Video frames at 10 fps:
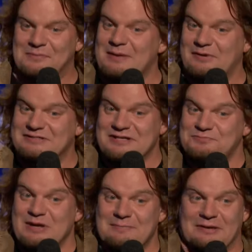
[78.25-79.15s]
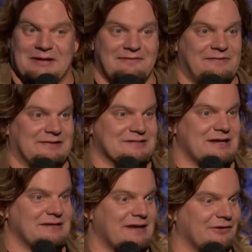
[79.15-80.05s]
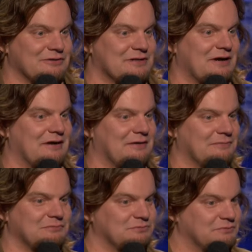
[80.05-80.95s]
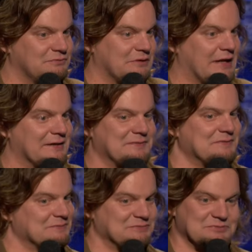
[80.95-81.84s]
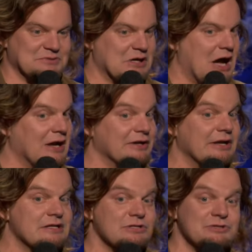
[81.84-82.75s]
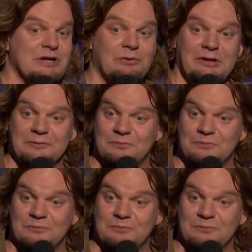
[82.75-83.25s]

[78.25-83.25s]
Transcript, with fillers: Maybe it's just me, but I feel the silent letters are like unnecessary,